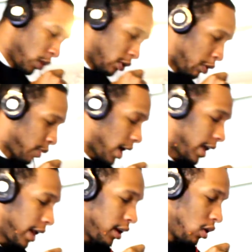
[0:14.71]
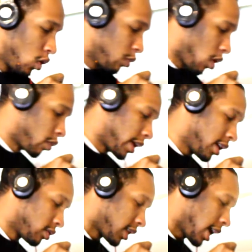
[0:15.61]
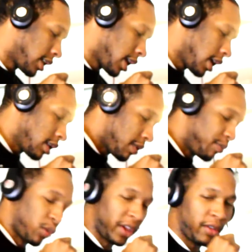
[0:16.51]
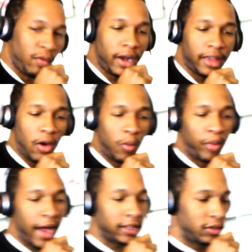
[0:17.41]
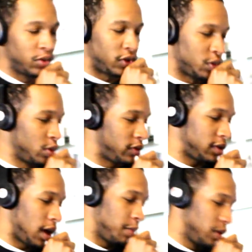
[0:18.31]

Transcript: week, we back at it, homegrown radio dot net, bringing radio back to its roots. I'm